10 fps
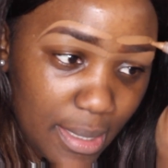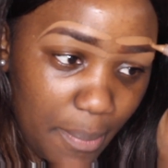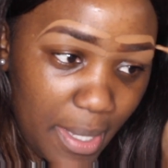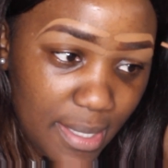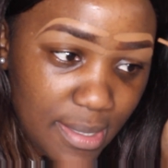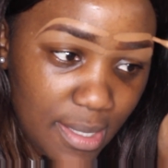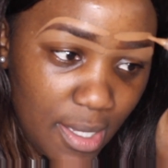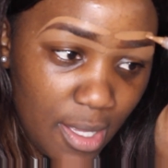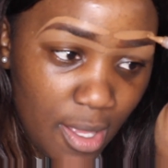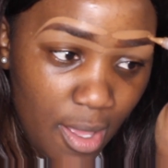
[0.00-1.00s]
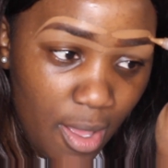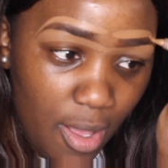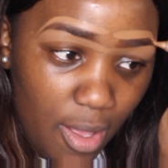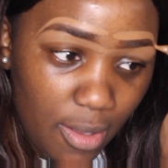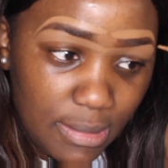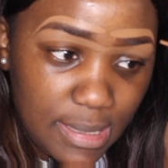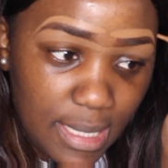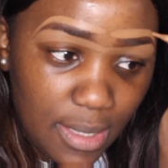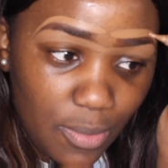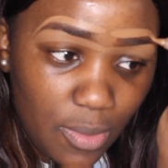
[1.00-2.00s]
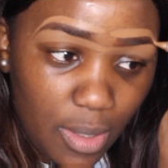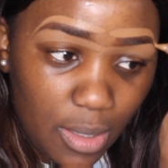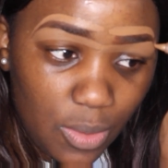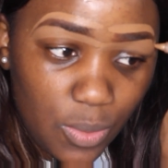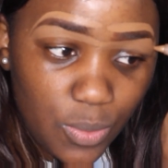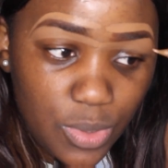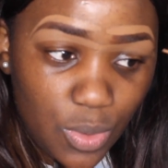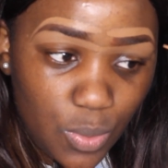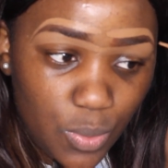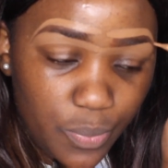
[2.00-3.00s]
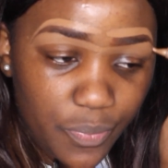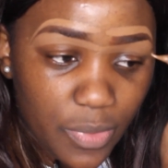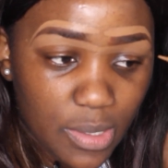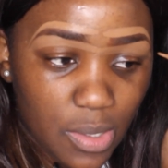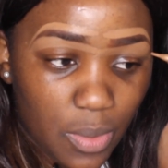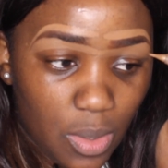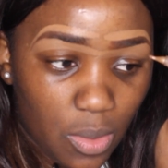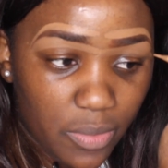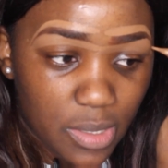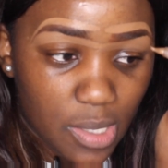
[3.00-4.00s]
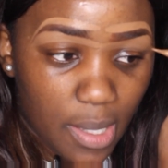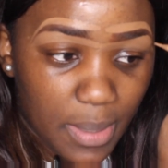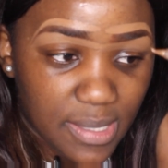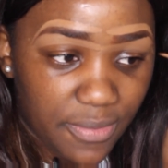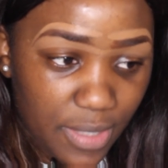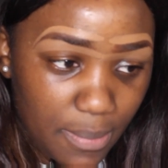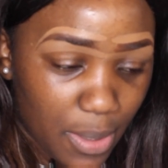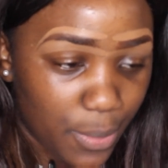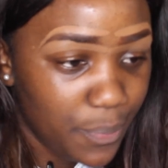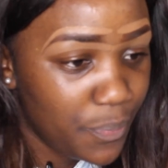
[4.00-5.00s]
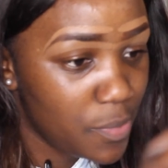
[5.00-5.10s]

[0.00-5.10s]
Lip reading: the best auntie or uncle to call. So a lot of the time as a female,